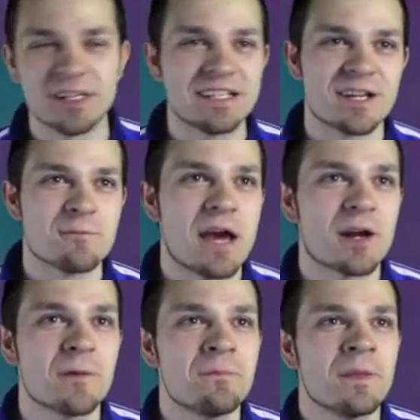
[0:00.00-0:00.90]
didn't
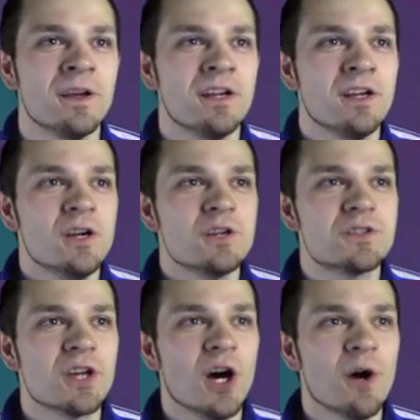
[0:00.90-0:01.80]
matter.
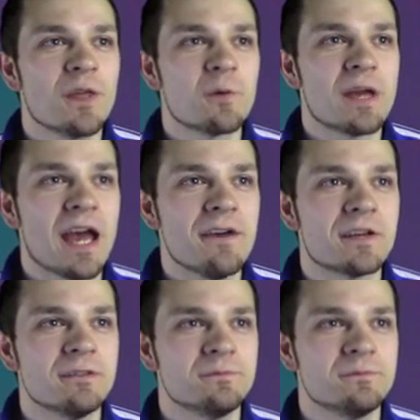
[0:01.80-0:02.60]
So there we have it.